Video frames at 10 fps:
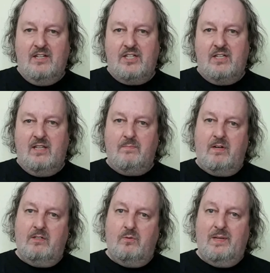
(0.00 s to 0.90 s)
So they
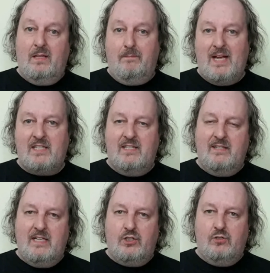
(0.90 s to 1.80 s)
might not be the best in
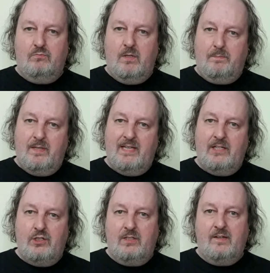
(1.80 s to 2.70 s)
their genre, but they
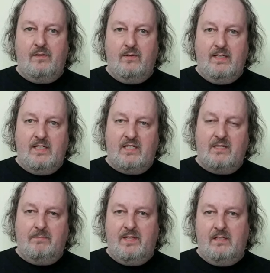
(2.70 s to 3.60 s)
should give you at least
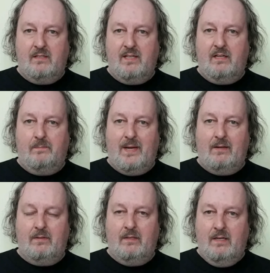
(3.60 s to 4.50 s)
something to think about.